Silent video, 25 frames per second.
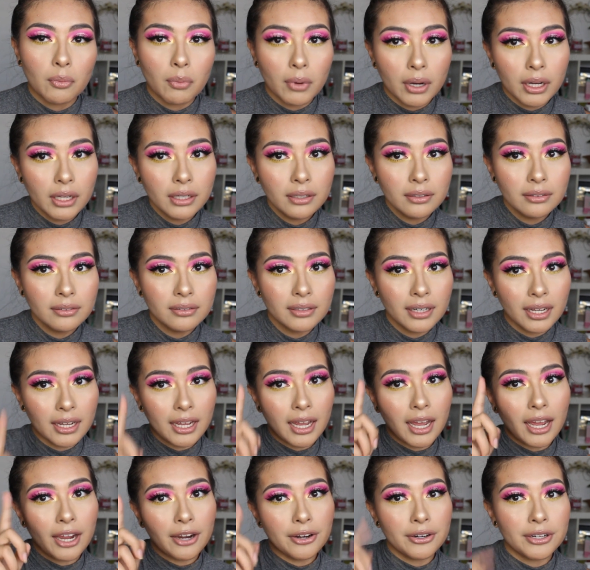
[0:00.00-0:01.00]
one,
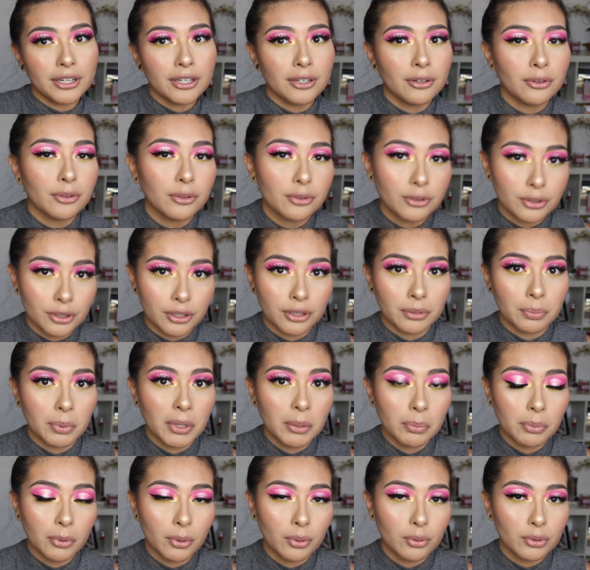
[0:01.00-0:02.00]
I already know those are the
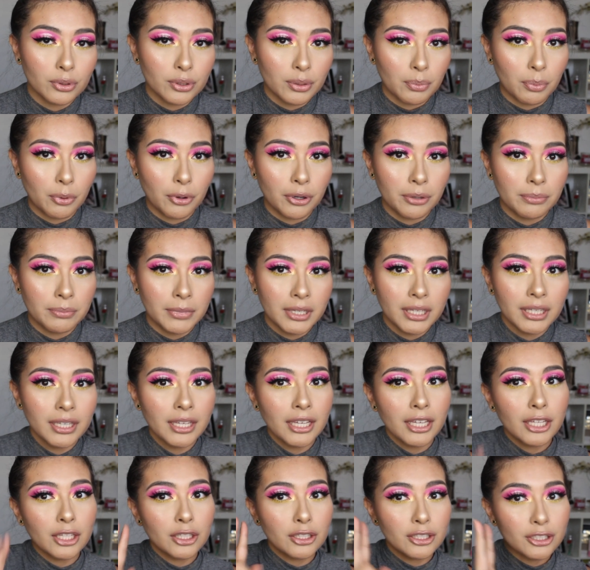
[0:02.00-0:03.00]
people who support me.
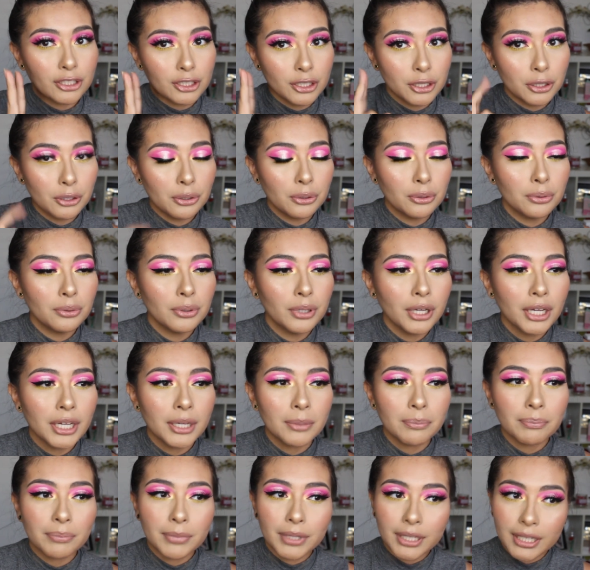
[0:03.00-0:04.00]
Two,
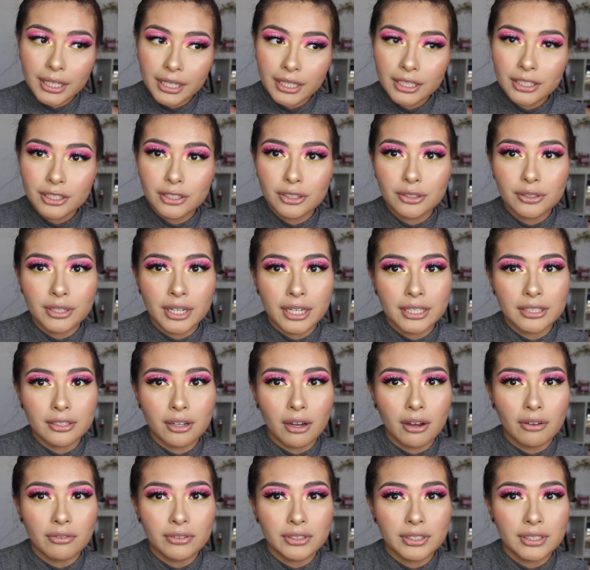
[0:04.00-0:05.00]
because you guys
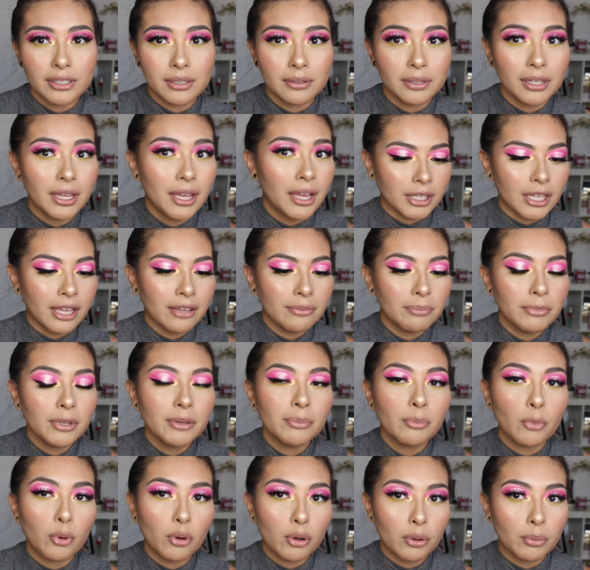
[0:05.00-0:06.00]
obviously gave
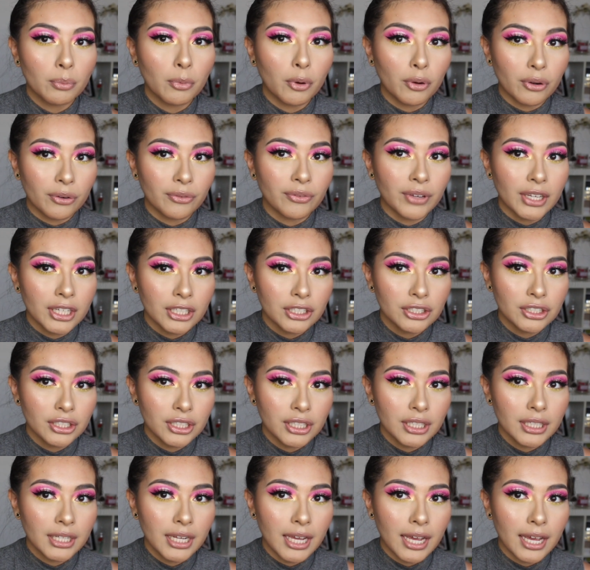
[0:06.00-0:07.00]
me more
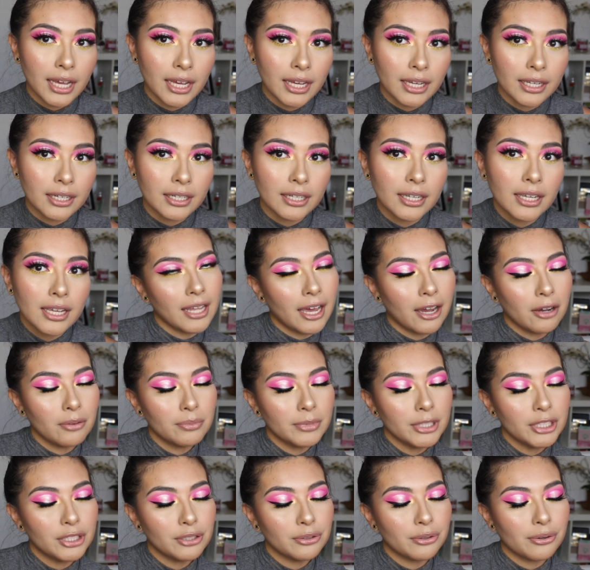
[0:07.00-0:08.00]
motivation and allow
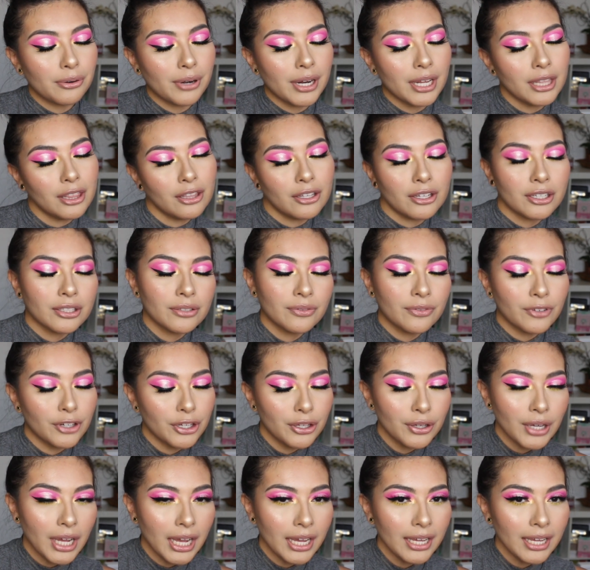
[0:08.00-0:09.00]
me to create looks for you